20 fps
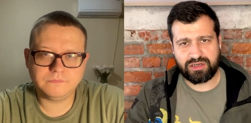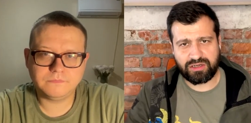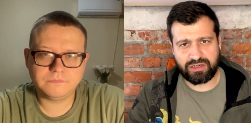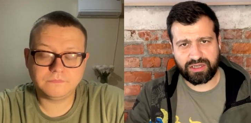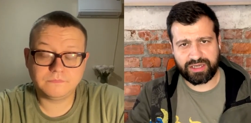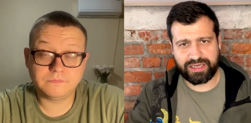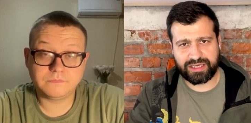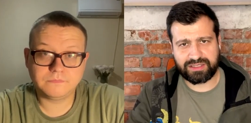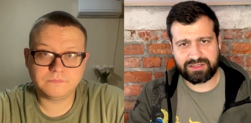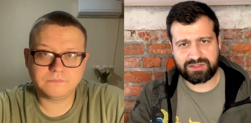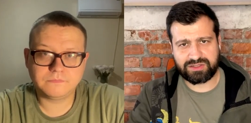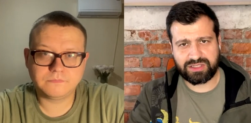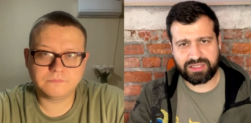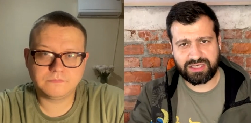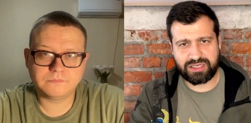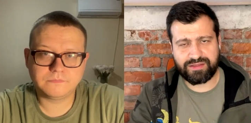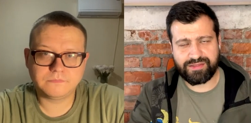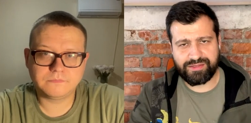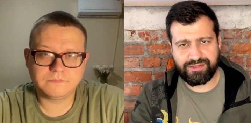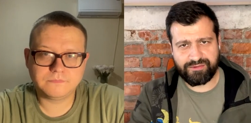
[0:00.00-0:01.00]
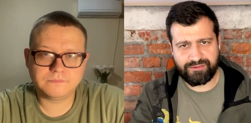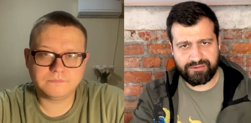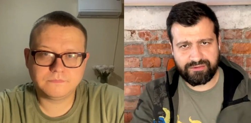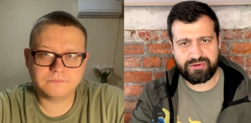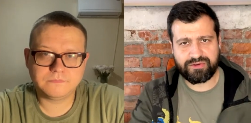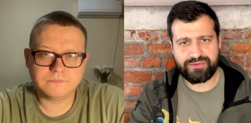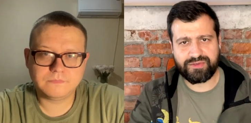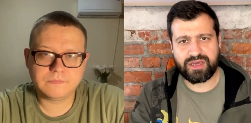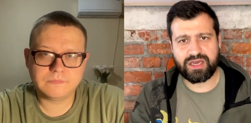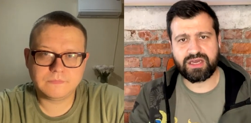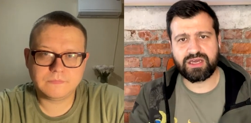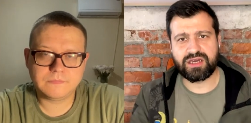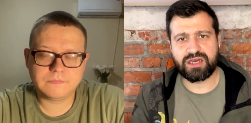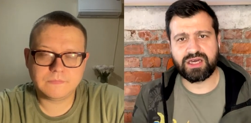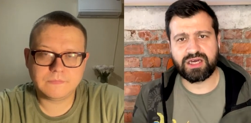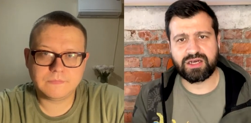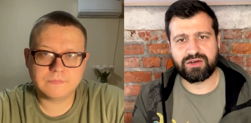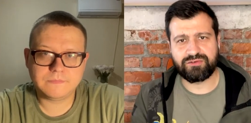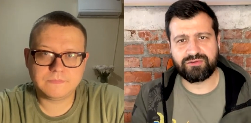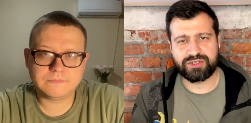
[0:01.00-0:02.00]
Speaker 1: like digging through the uh,
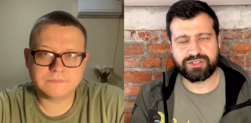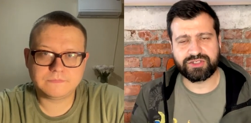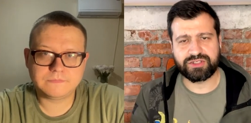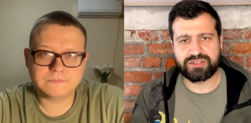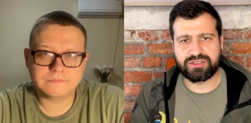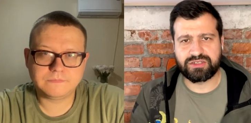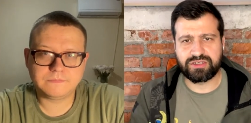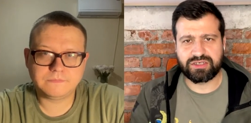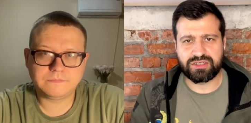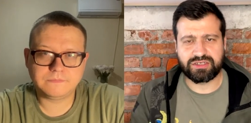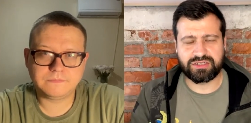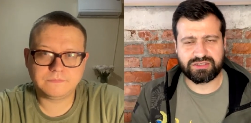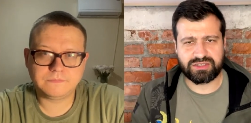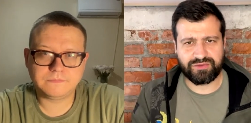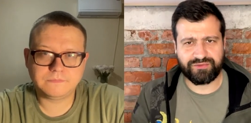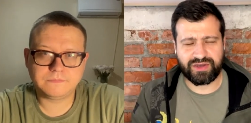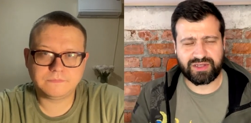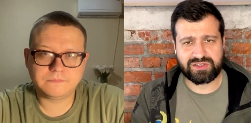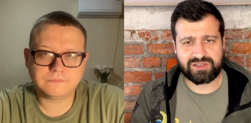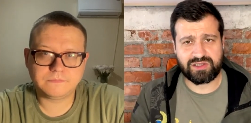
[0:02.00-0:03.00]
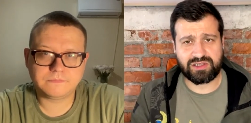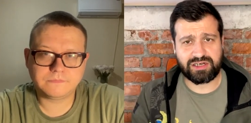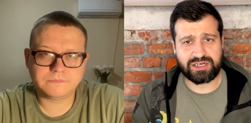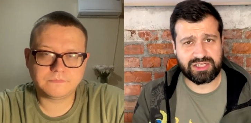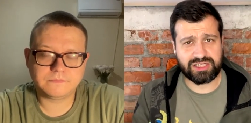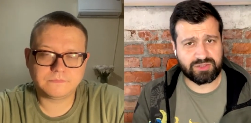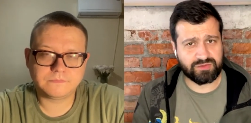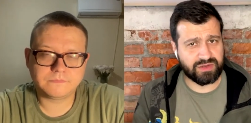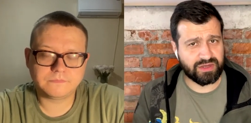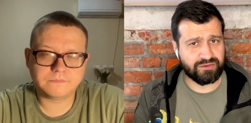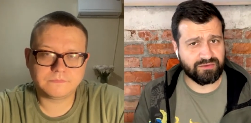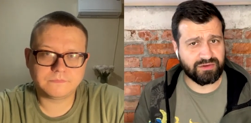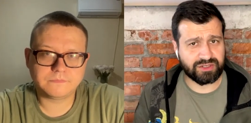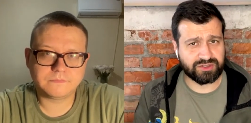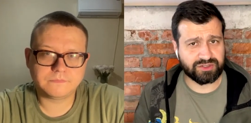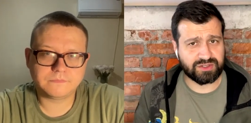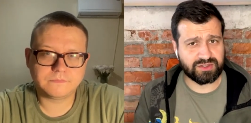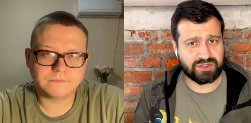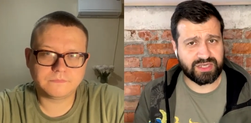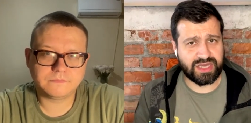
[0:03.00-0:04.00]
Russian uh, defense lines where the
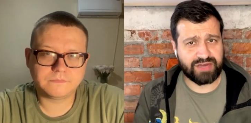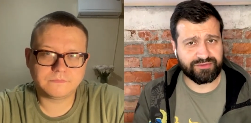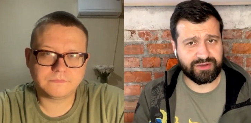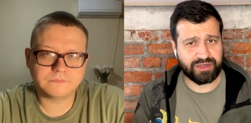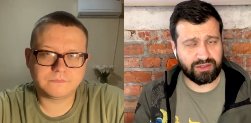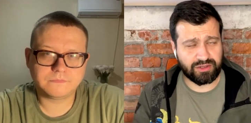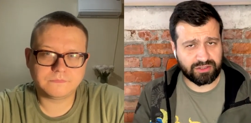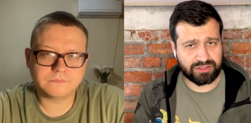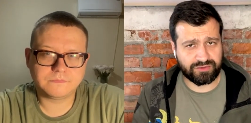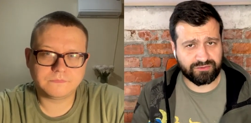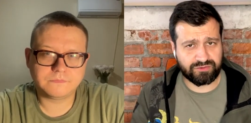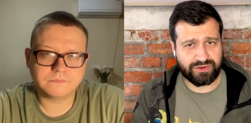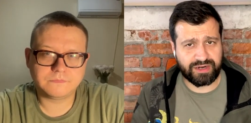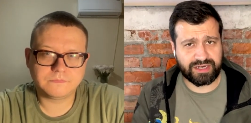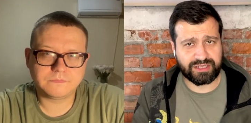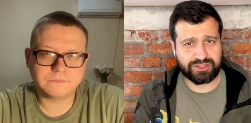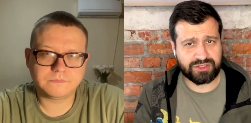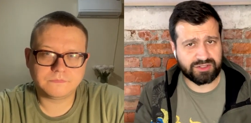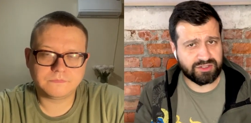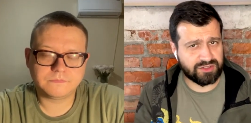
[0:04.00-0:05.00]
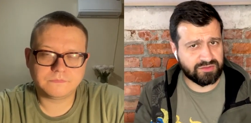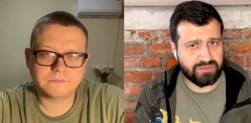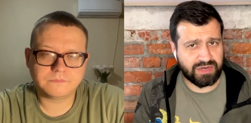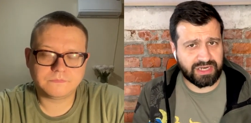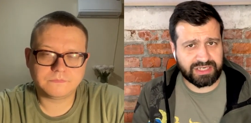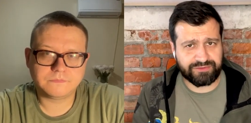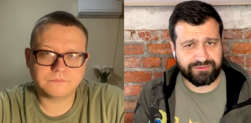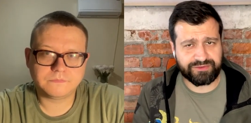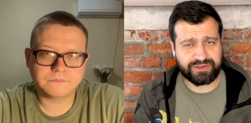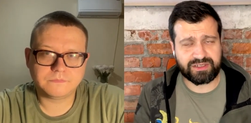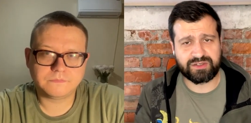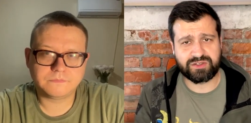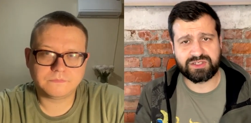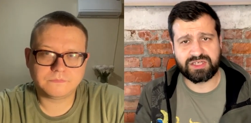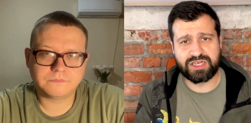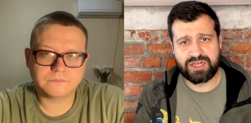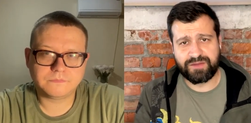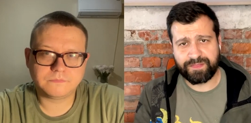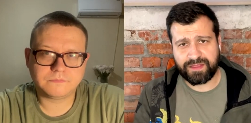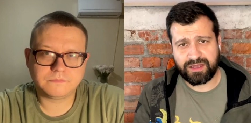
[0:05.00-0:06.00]
Russians have a lot of trenches, minefields,
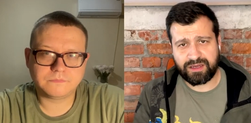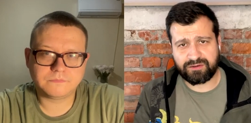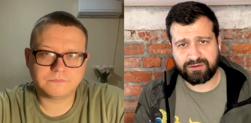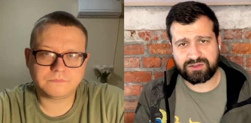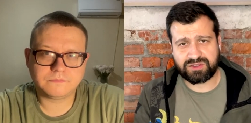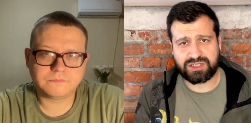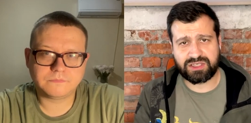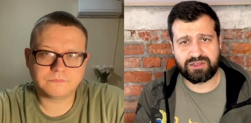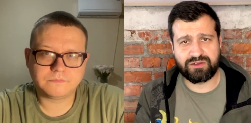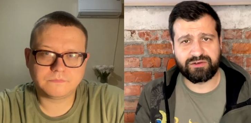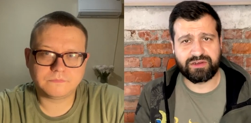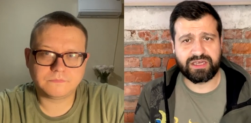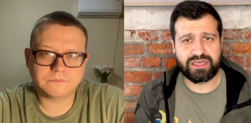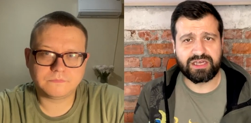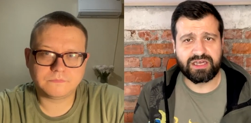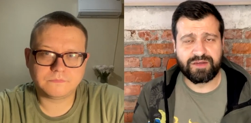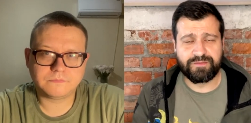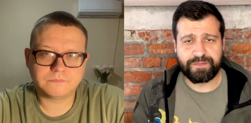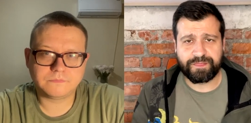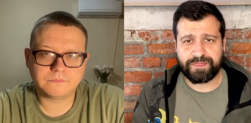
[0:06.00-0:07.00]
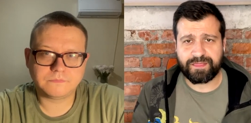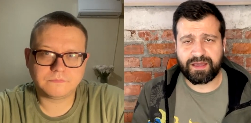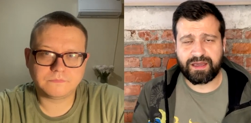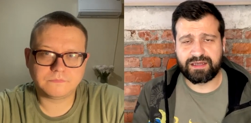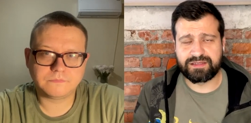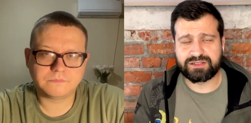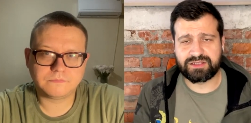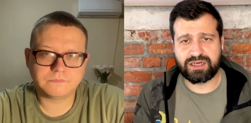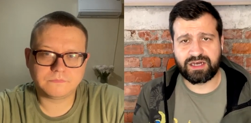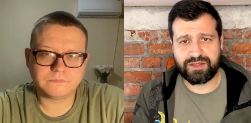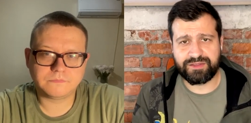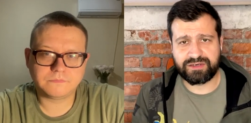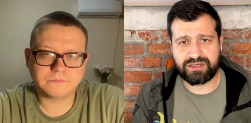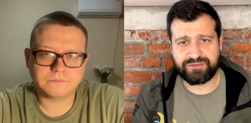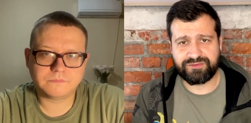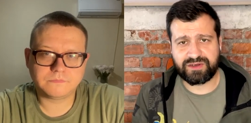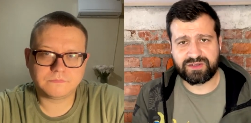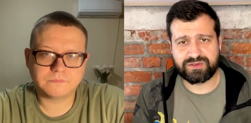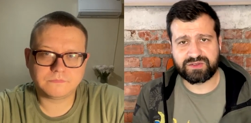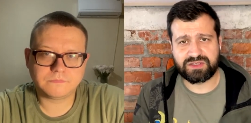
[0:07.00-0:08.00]
artillery, and to other
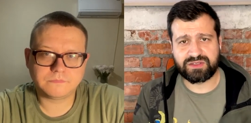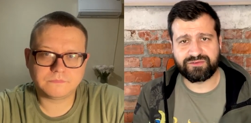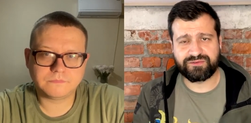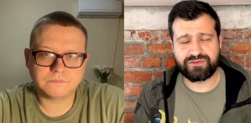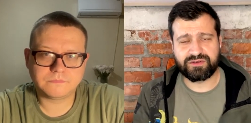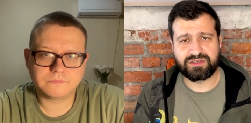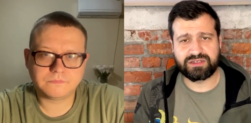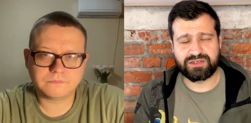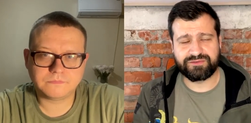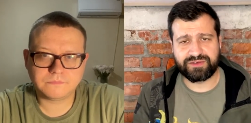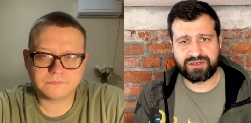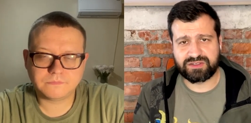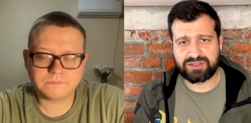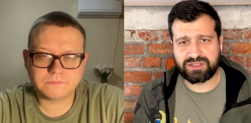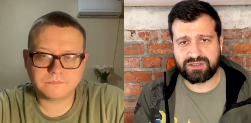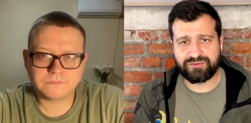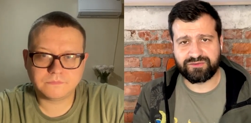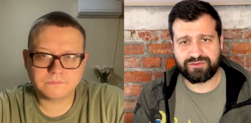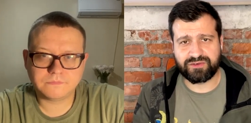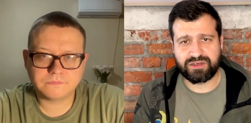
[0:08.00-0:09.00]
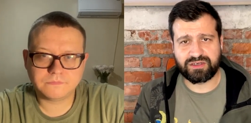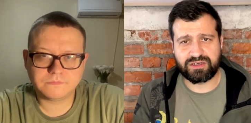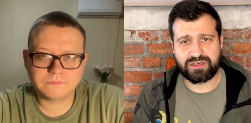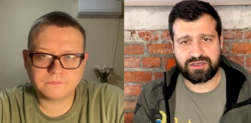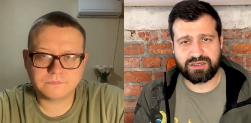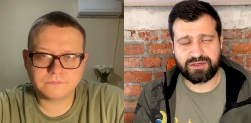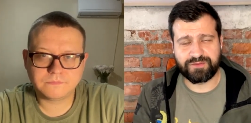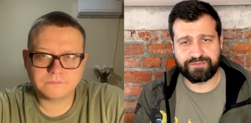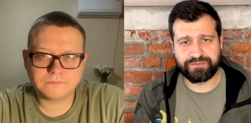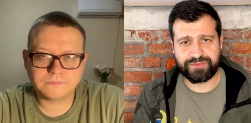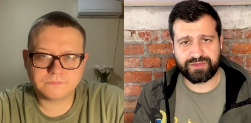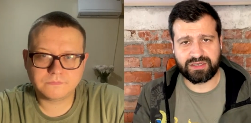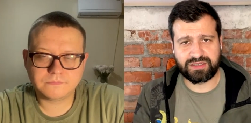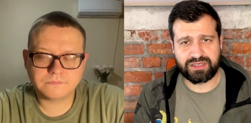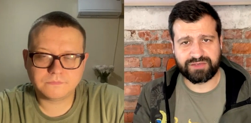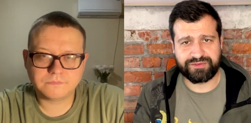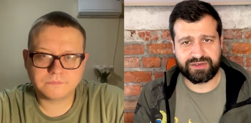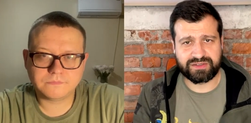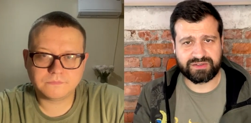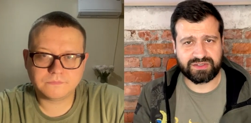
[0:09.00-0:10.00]
defensive uh, defensive um,
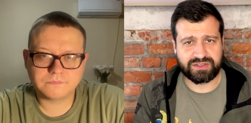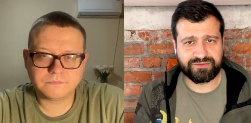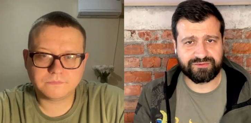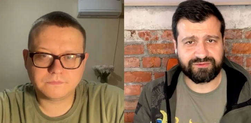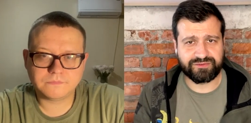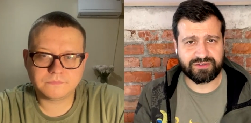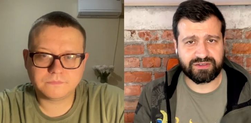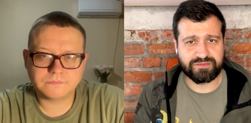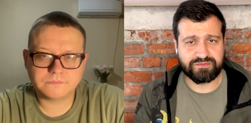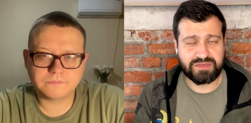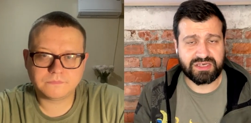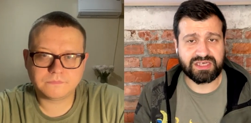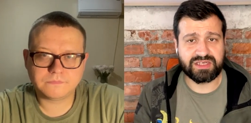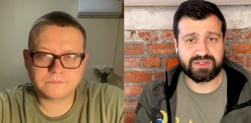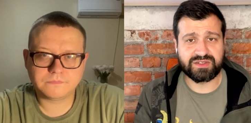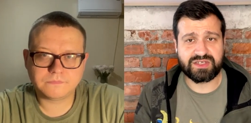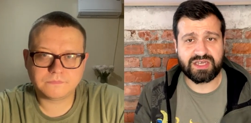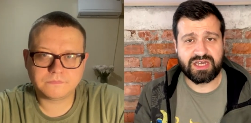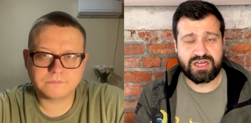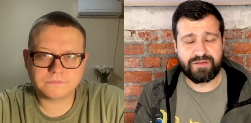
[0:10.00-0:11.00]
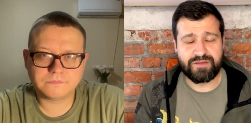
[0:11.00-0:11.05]
defensive uh, means